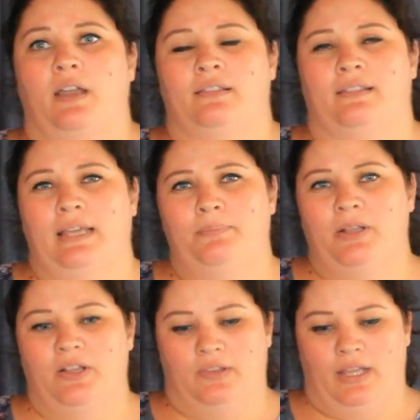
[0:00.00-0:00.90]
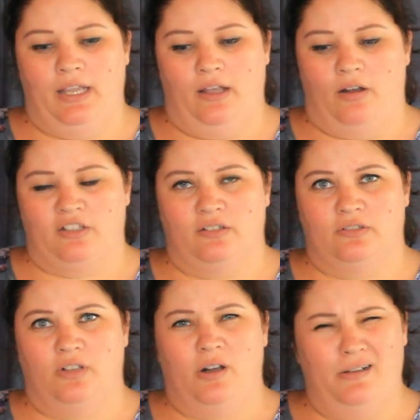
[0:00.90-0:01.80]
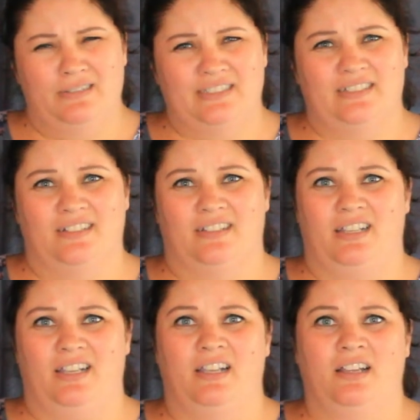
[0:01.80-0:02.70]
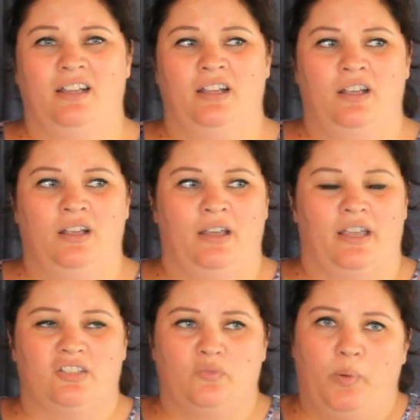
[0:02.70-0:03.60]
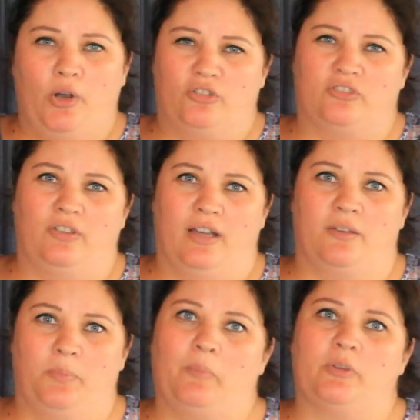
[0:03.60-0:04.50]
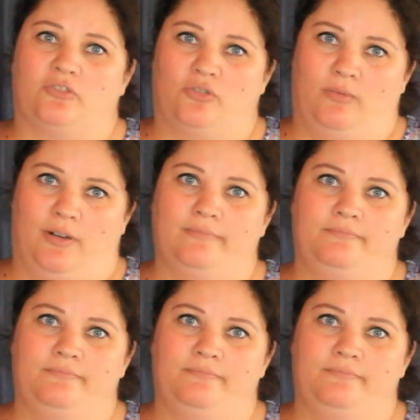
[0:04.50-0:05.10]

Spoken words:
and they are constantly exposed to other people's trauma.